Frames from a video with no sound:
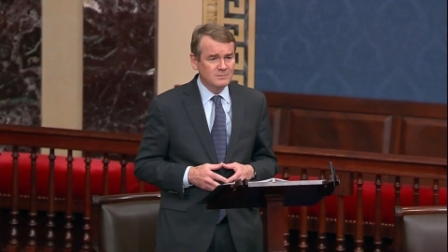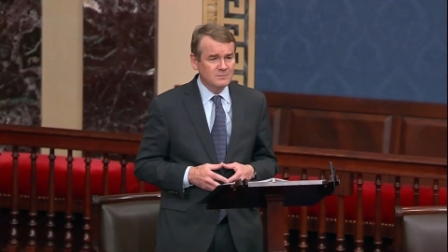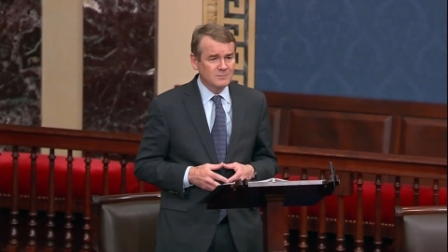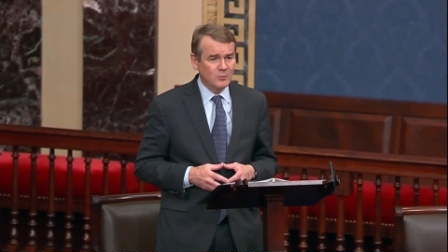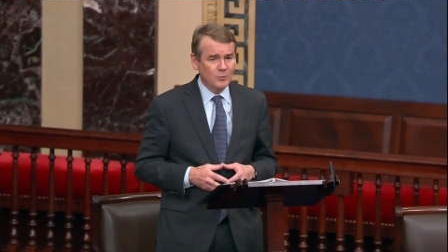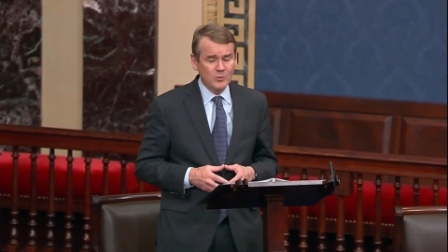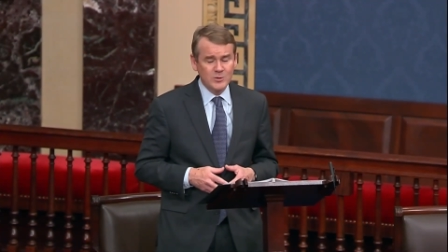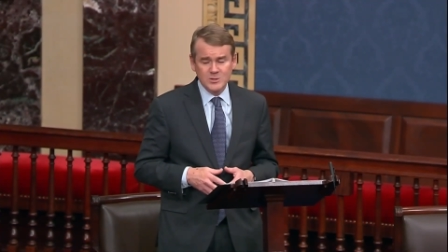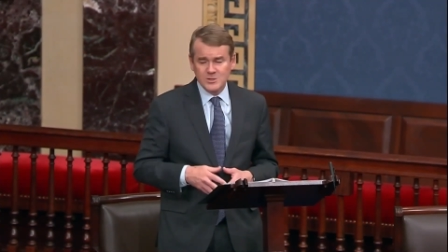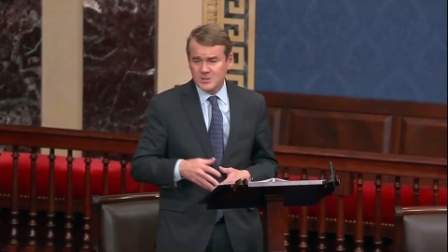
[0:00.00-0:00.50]

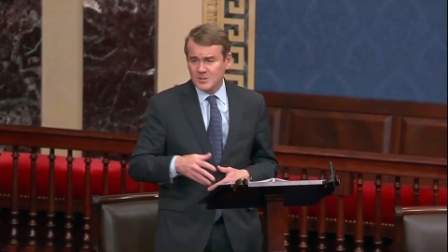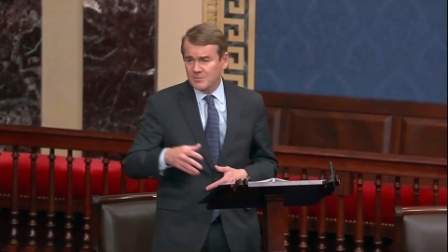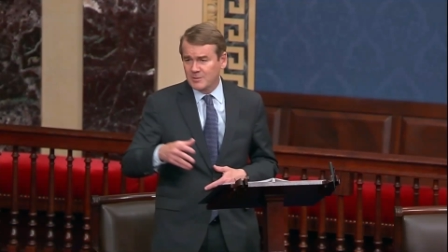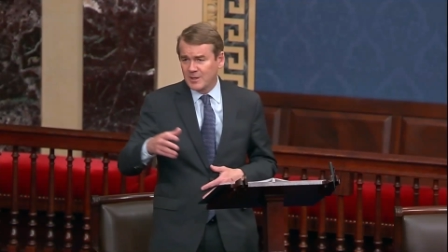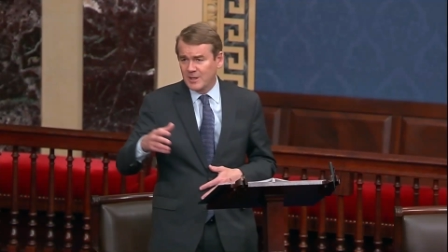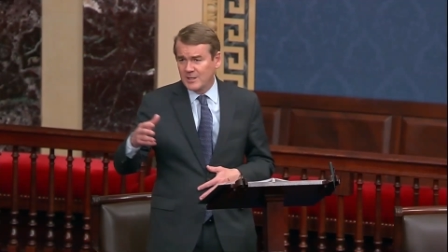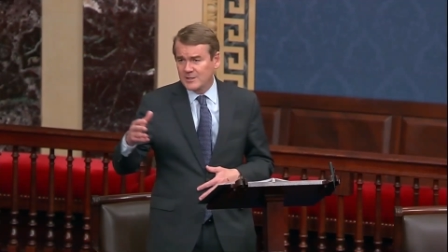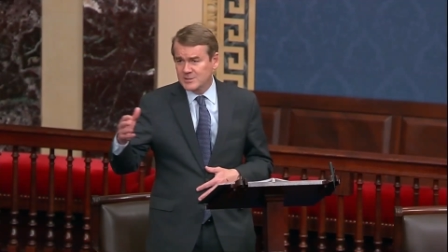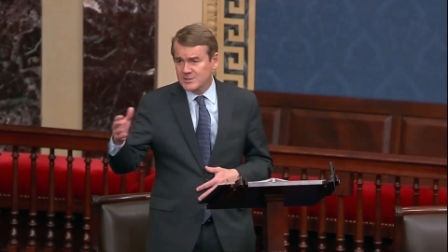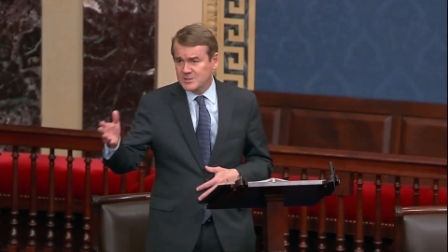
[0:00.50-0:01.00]
or in some
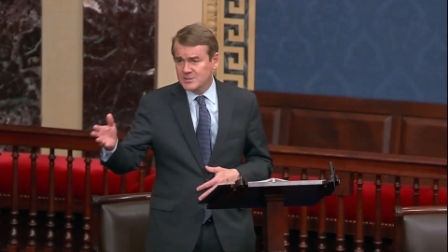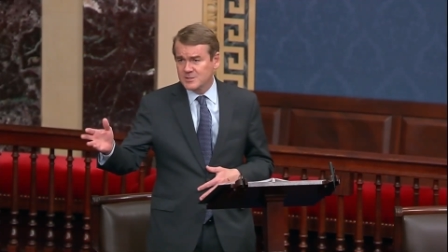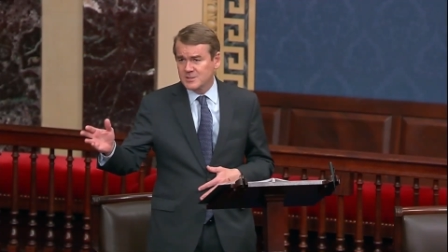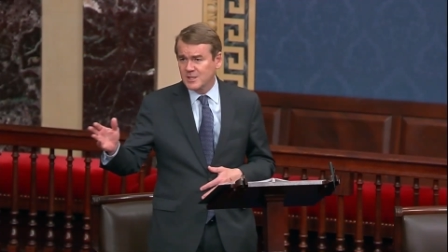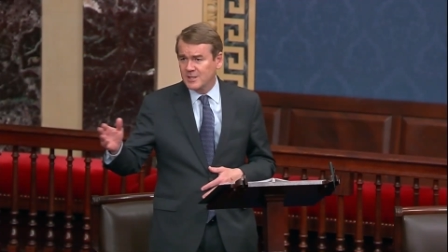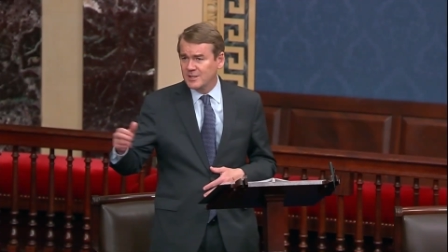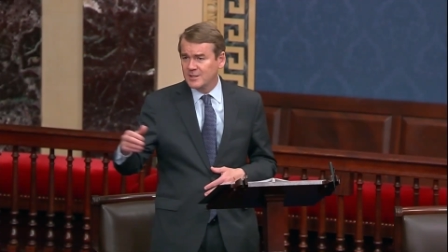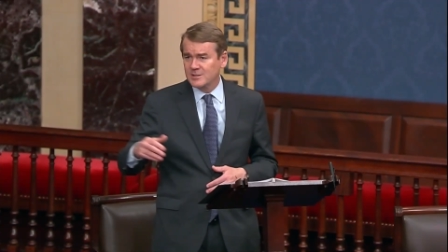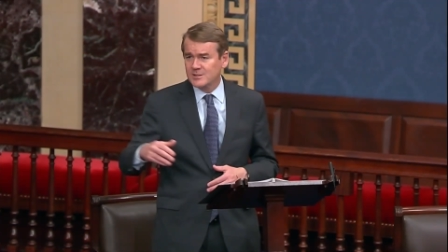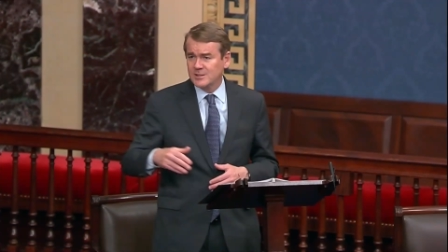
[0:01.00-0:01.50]
cases,
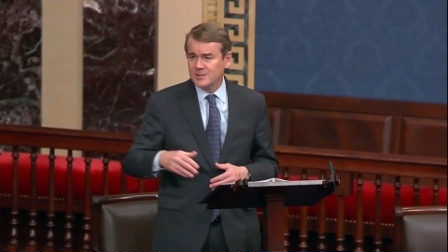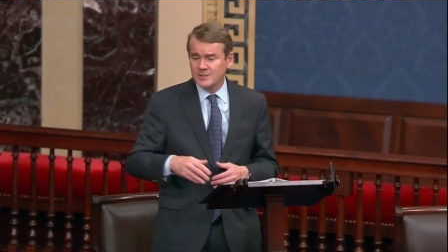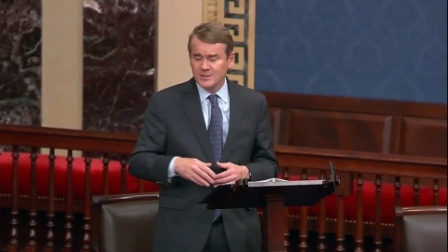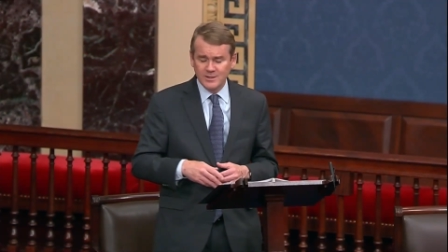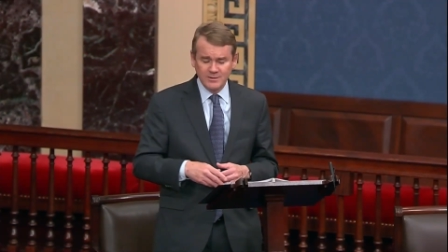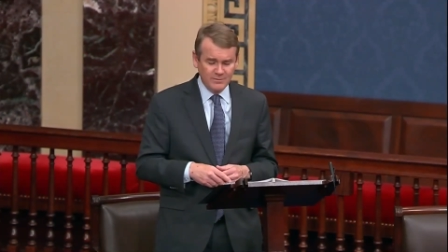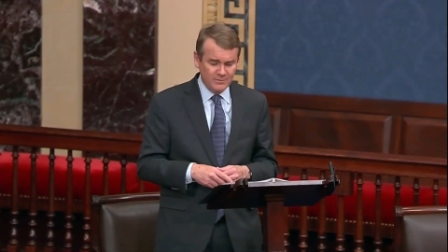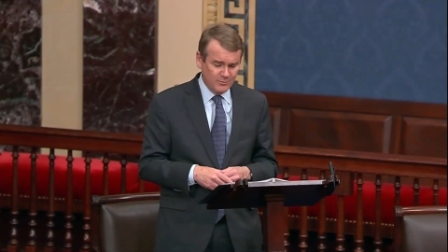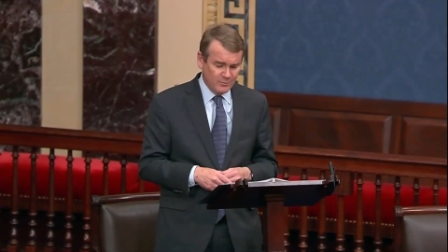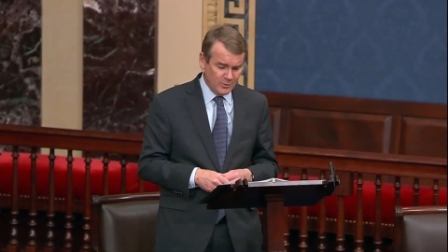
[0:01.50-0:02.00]
that it didn't
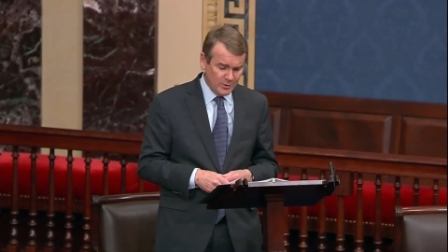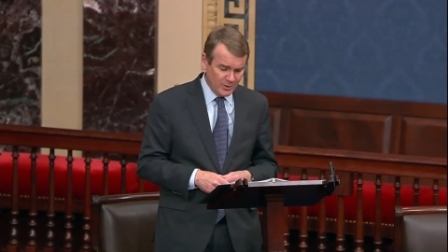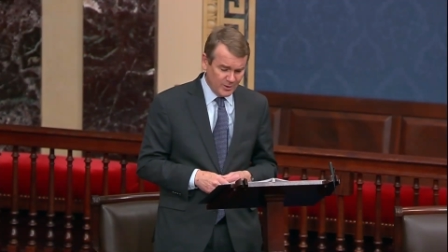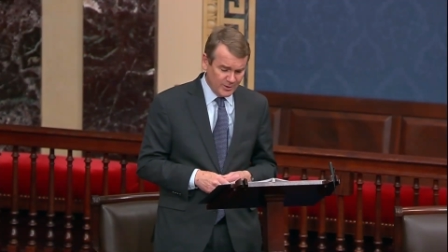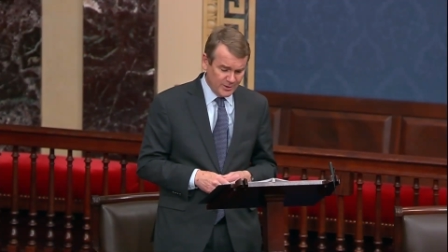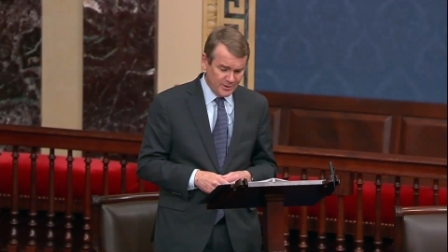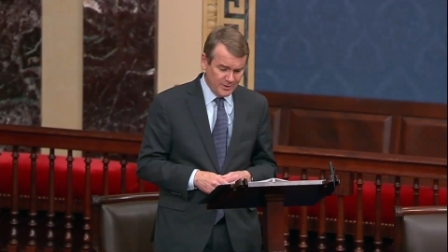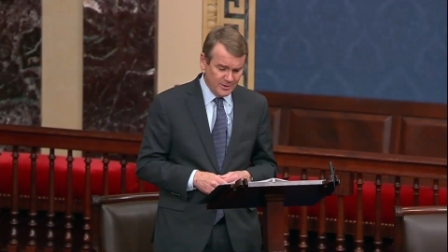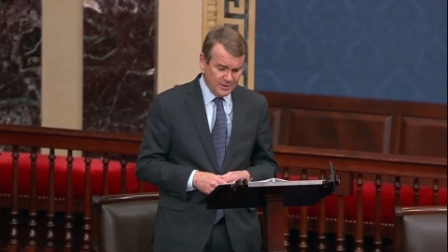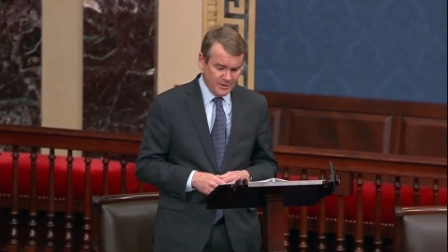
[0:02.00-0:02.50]
even
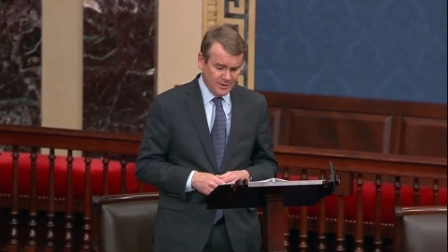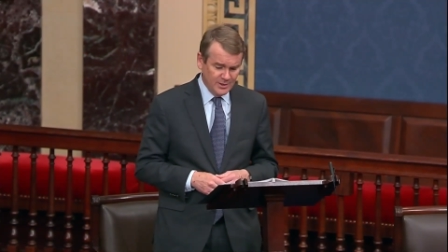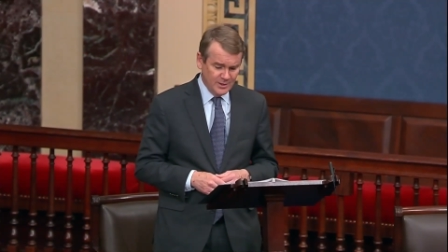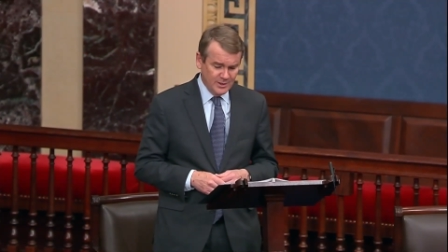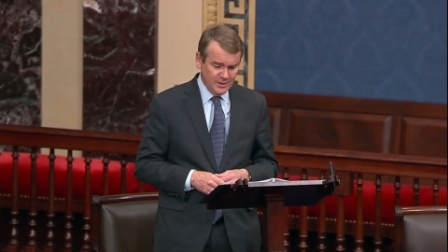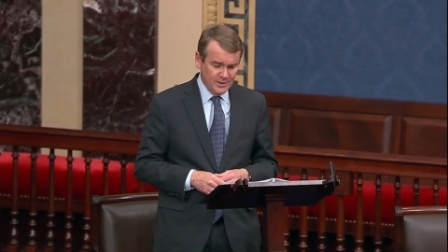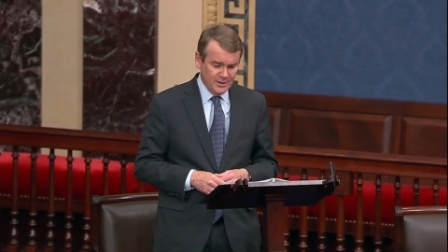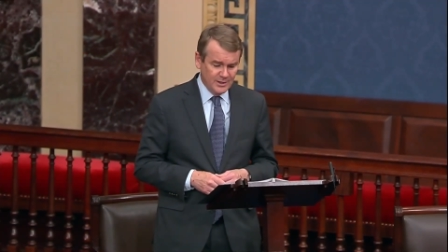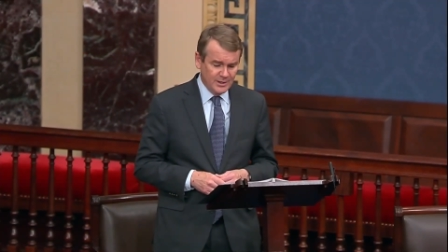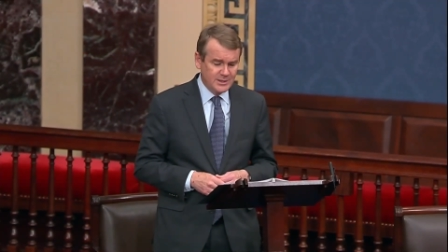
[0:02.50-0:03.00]
really
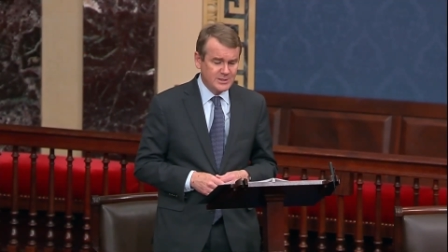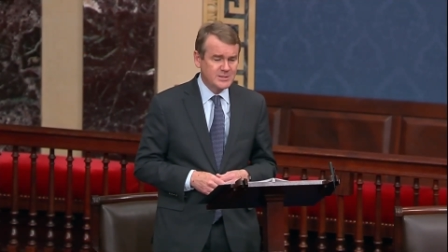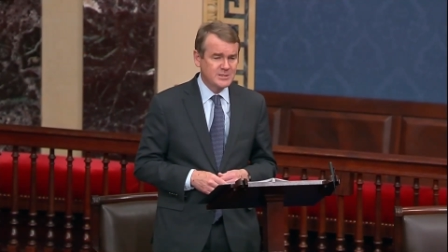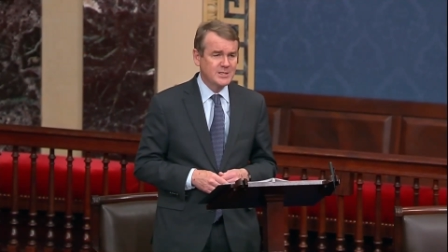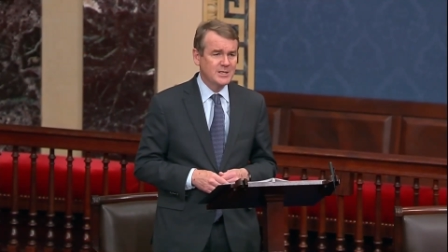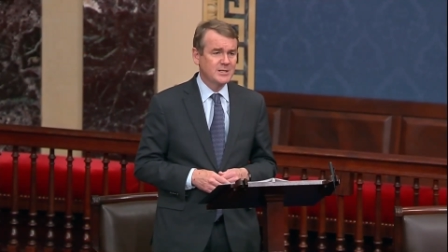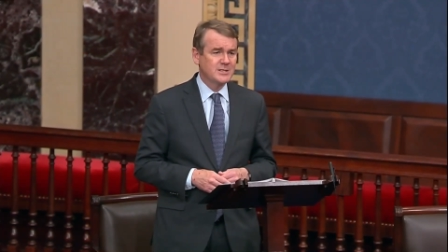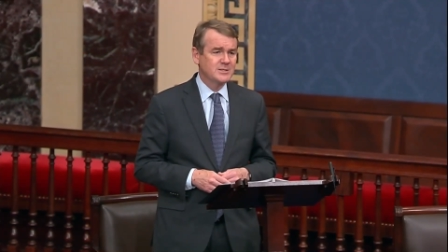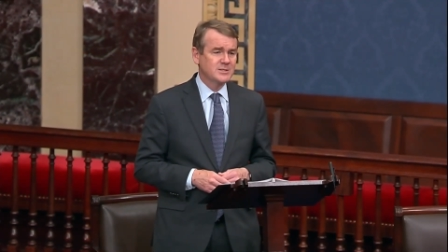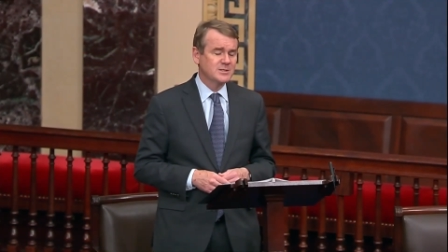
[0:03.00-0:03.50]

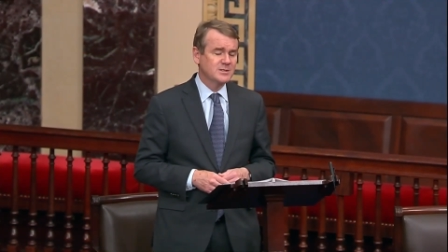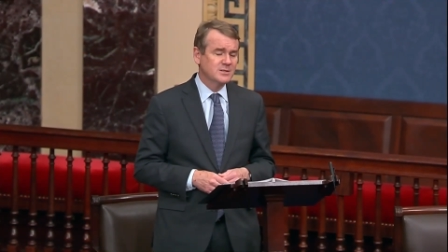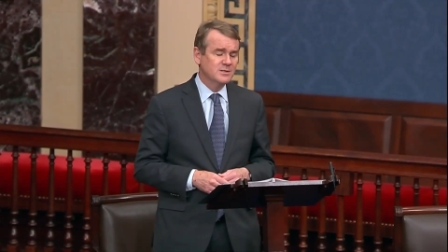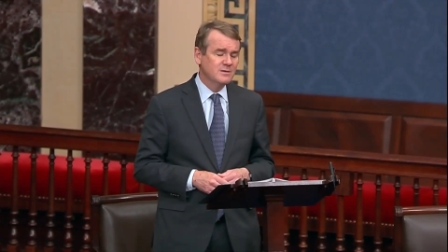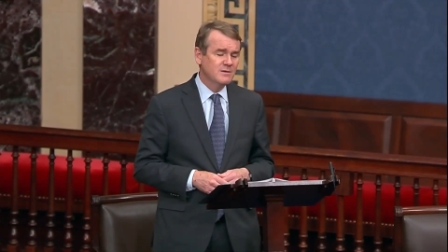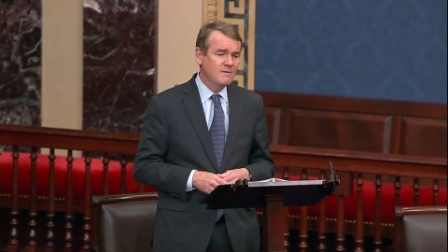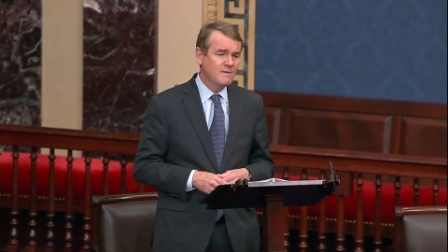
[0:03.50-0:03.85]
exist.